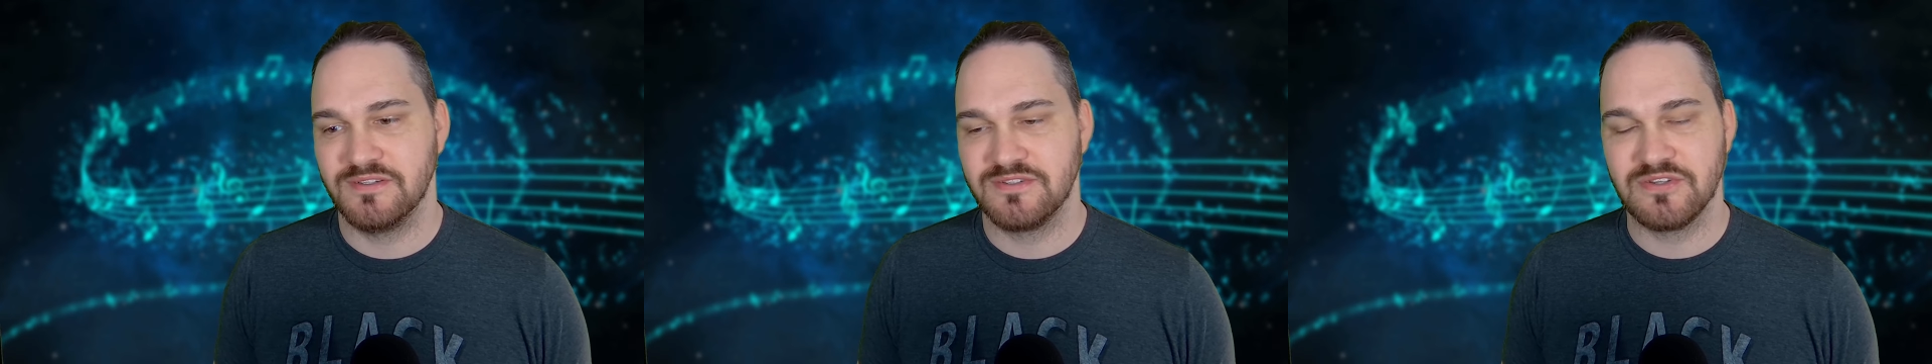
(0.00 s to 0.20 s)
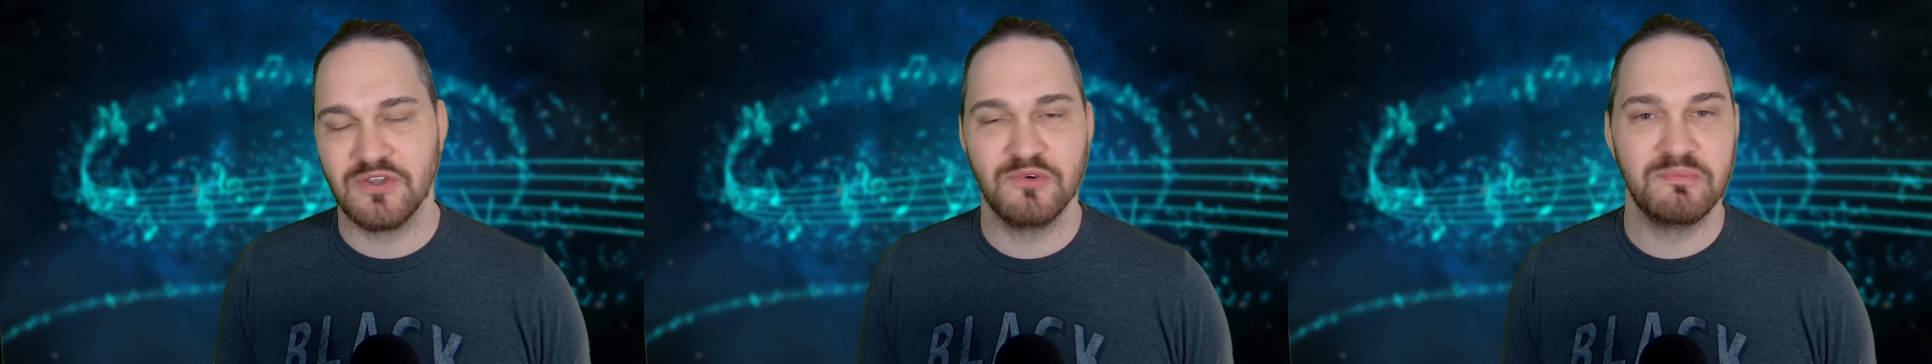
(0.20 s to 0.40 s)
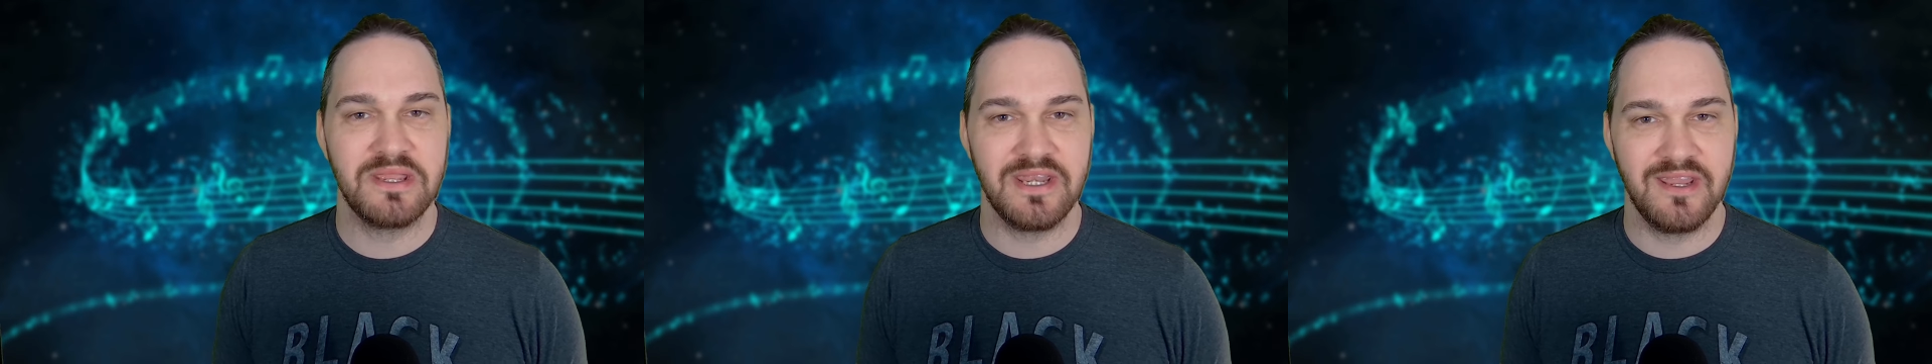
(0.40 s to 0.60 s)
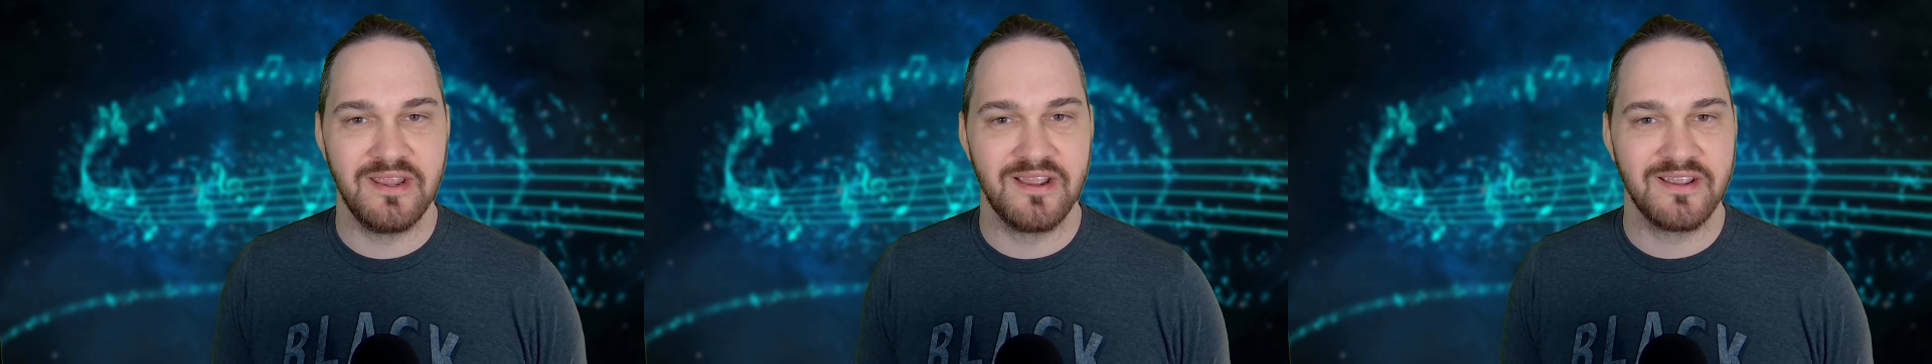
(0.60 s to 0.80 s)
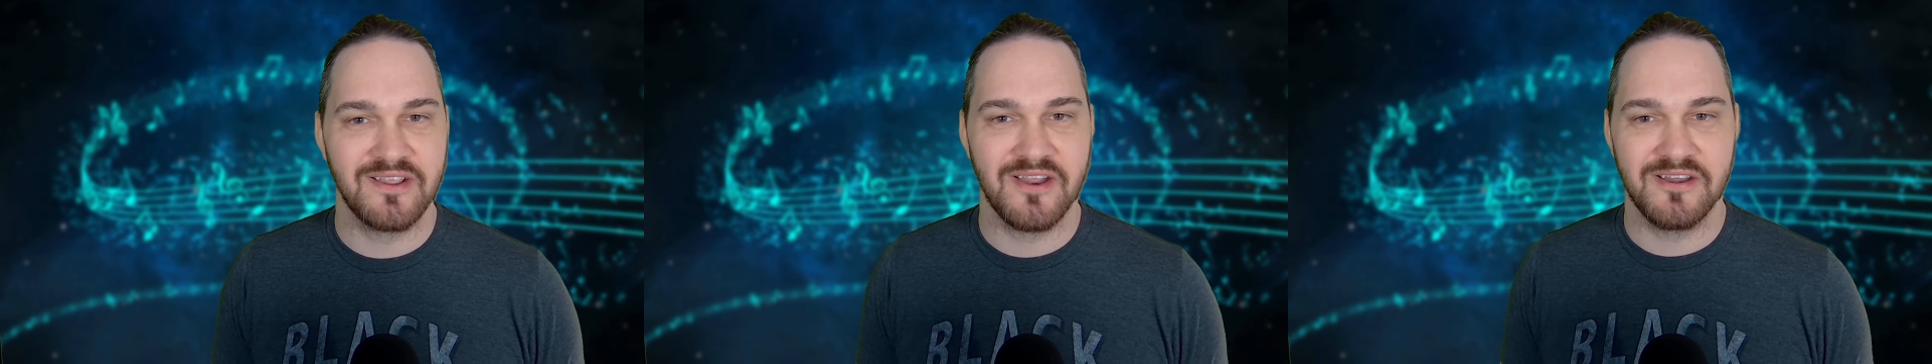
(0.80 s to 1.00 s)
so many
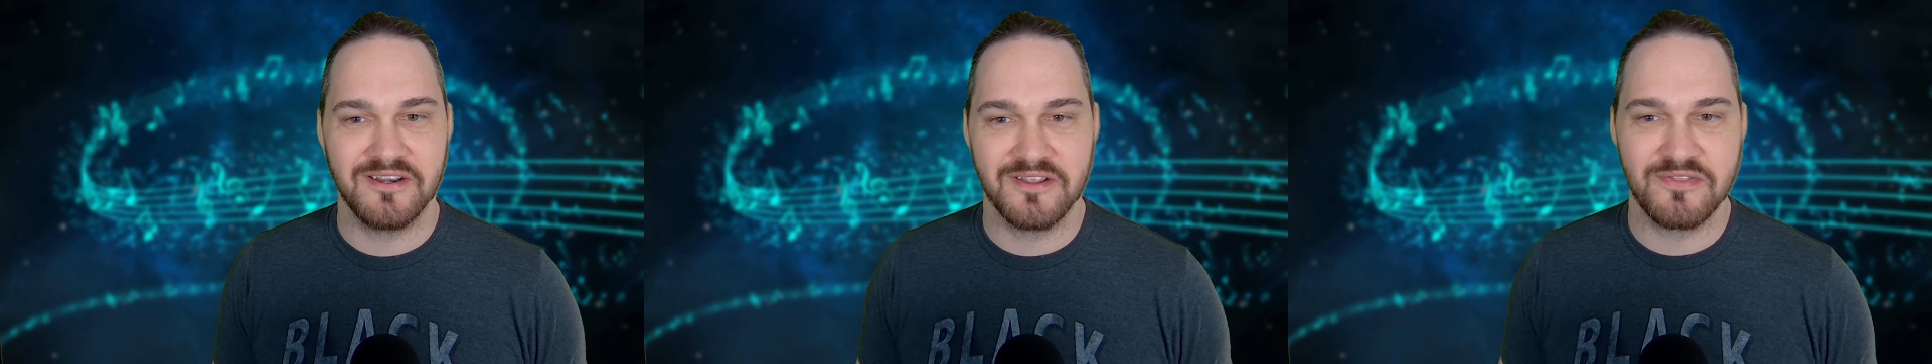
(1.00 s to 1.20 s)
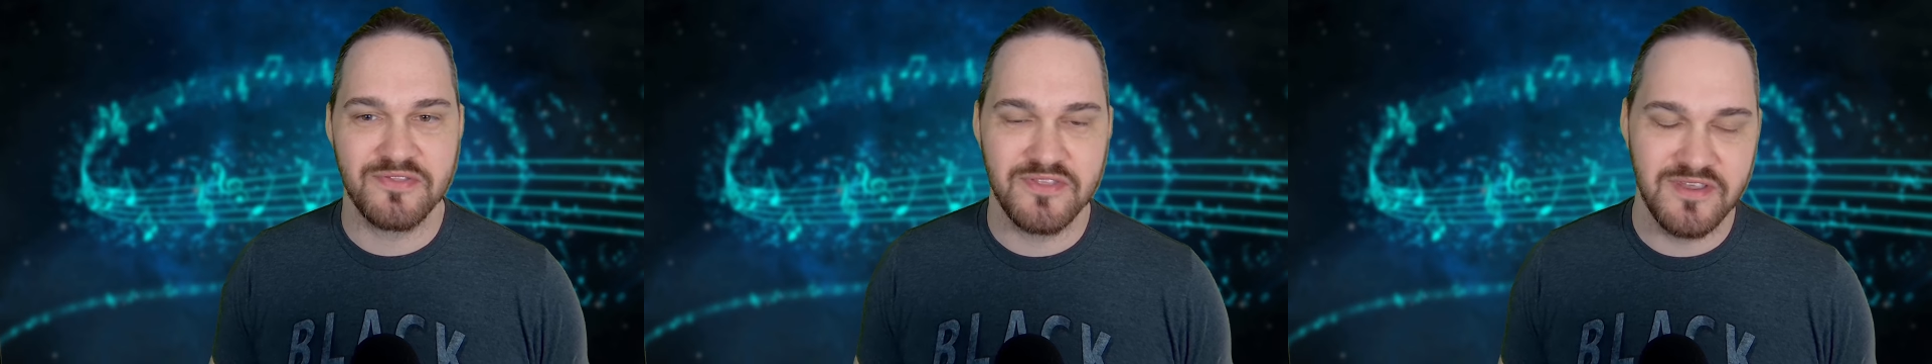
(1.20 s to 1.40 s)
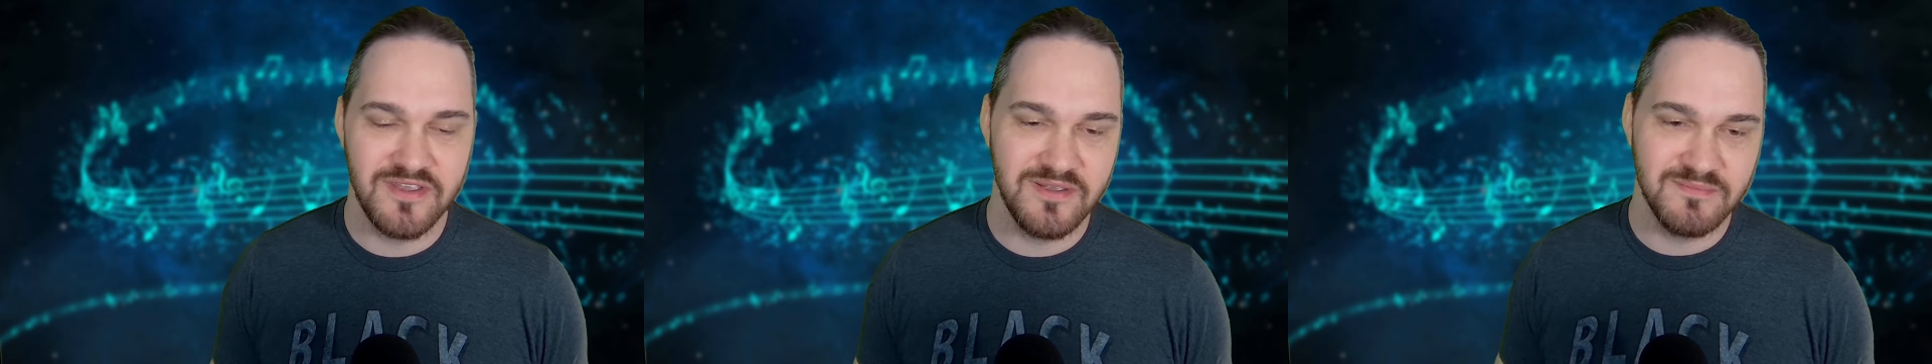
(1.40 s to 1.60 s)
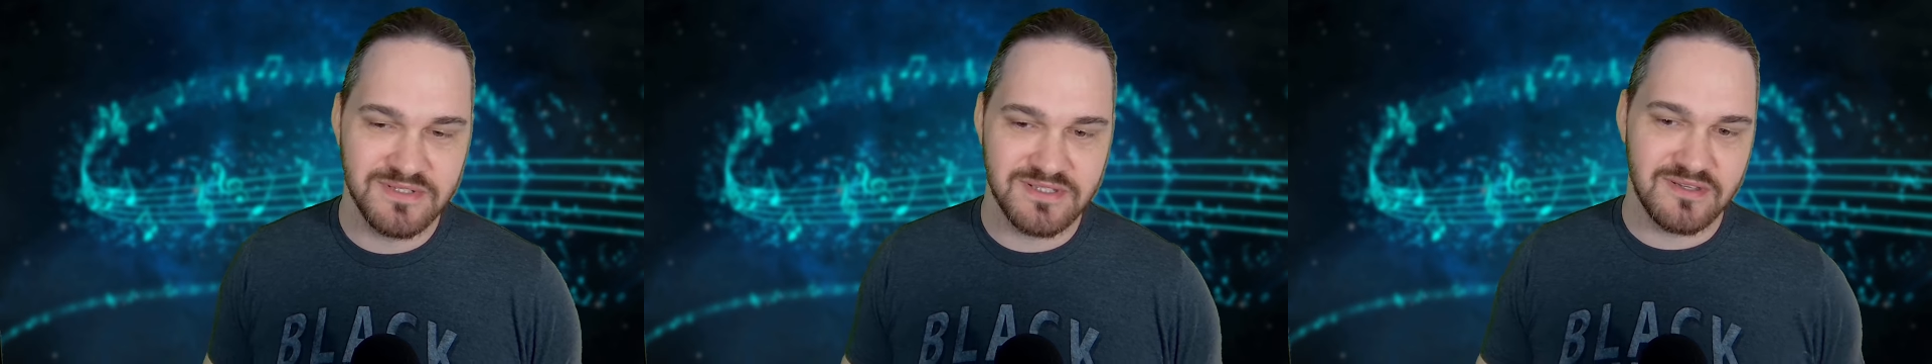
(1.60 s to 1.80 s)
iconic themes.